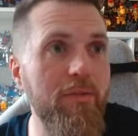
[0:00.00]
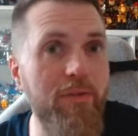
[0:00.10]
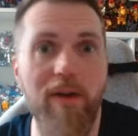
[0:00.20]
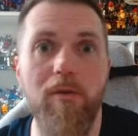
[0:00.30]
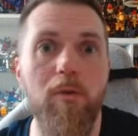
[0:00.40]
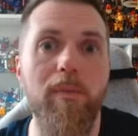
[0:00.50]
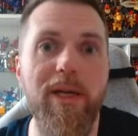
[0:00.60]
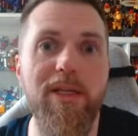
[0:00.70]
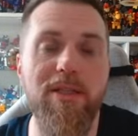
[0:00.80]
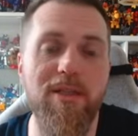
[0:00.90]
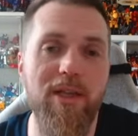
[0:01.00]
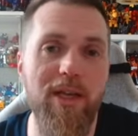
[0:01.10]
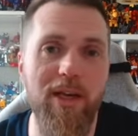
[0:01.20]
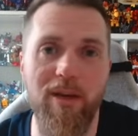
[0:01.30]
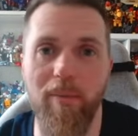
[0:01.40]
feral beasts
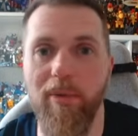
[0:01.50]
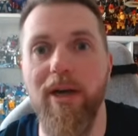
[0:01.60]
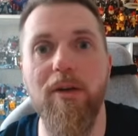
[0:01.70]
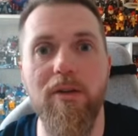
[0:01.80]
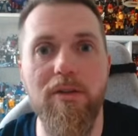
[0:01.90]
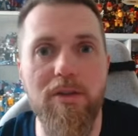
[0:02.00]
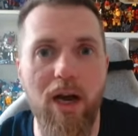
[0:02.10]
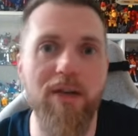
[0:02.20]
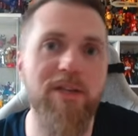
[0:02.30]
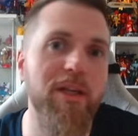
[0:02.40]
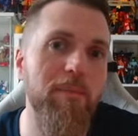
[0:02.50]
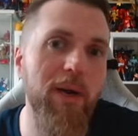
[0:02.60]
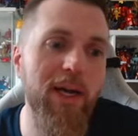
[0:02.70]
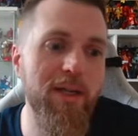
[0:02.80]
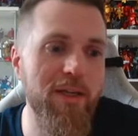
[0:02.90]
in the Predacons, hunting
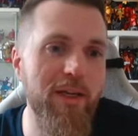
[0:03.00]
packs, and